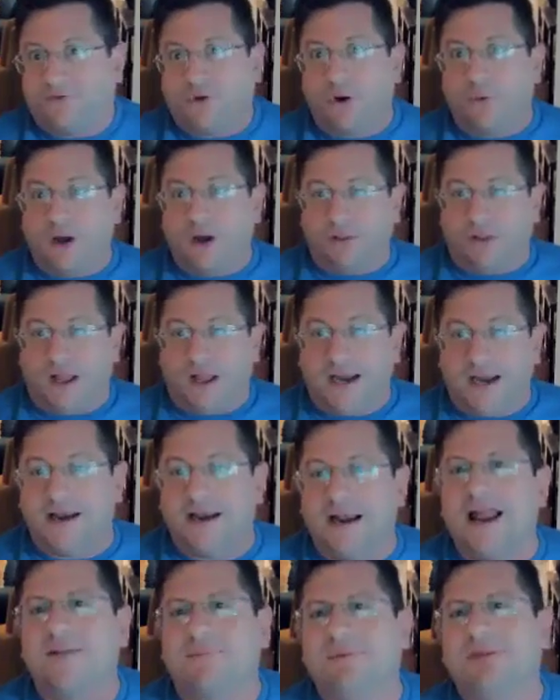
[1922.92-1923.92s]
go online.
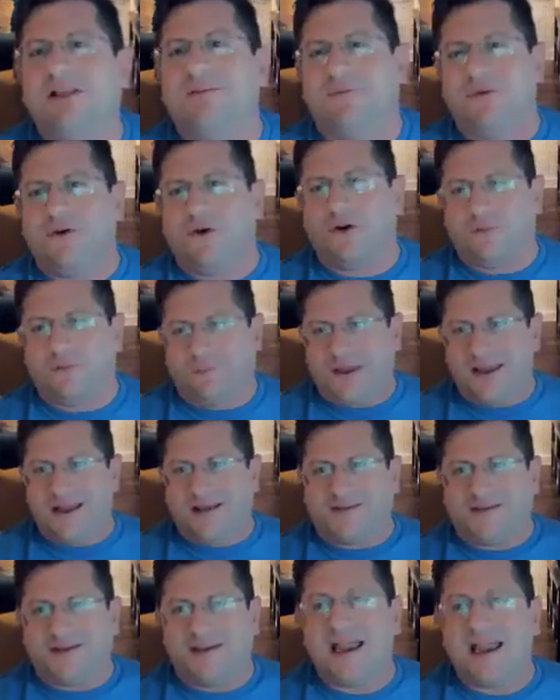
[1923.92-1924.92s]
And I believe if you go to
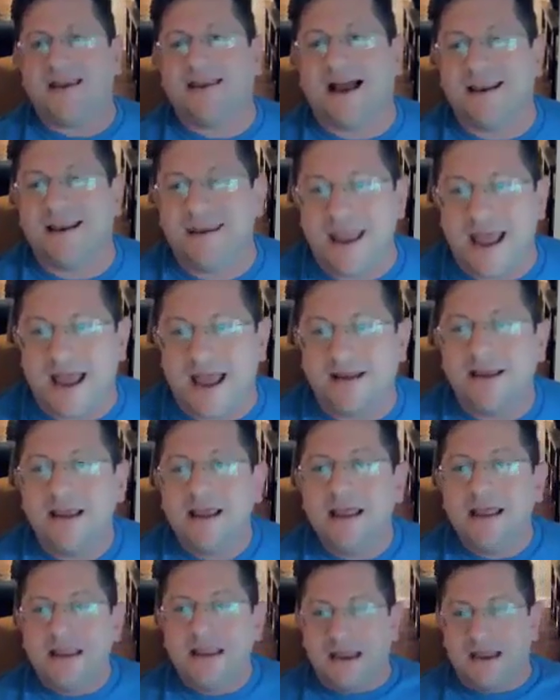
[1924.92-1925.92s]
psta.net,
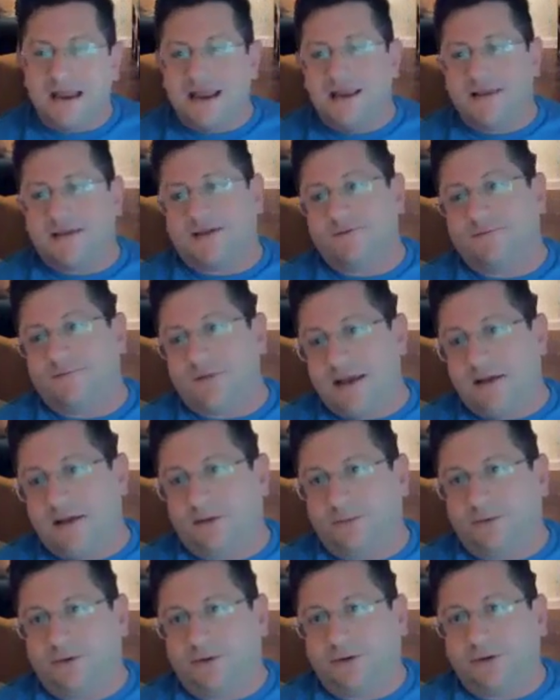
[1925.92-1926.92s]
it is
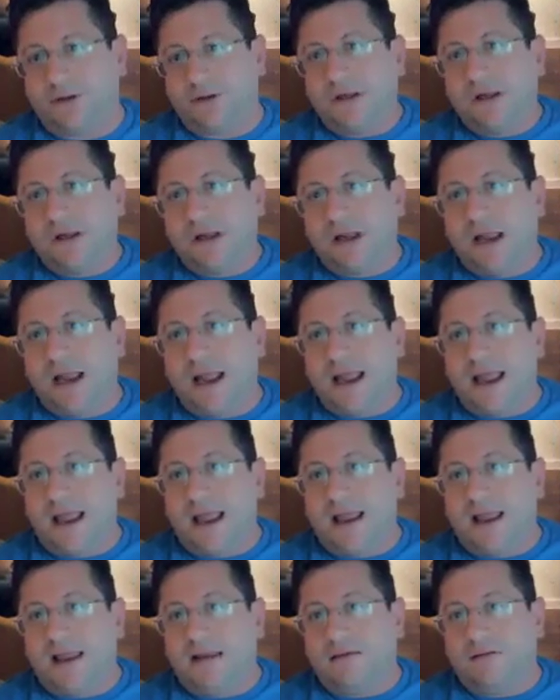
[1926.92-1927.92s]
available,
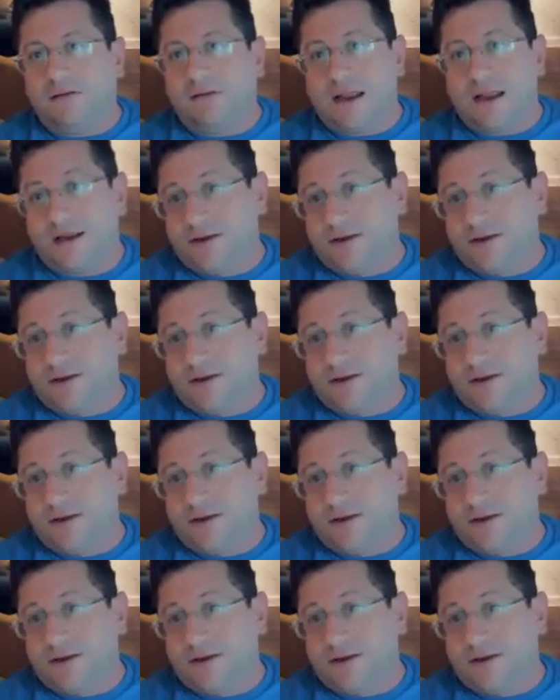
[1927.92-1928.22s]
and they can